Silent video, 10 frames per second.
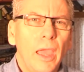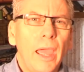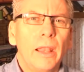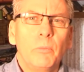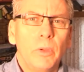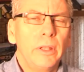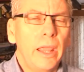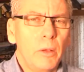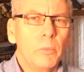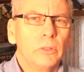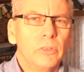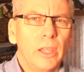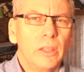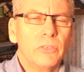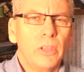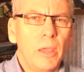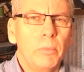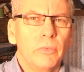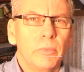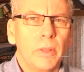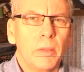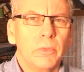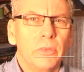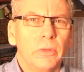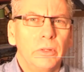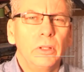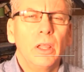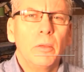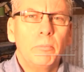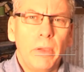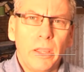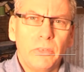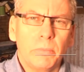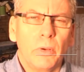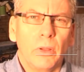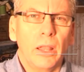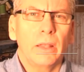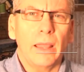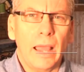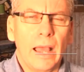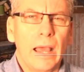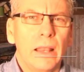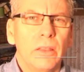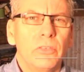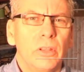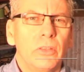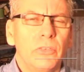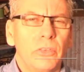And we now will take a sample from that material based upon the hardness and the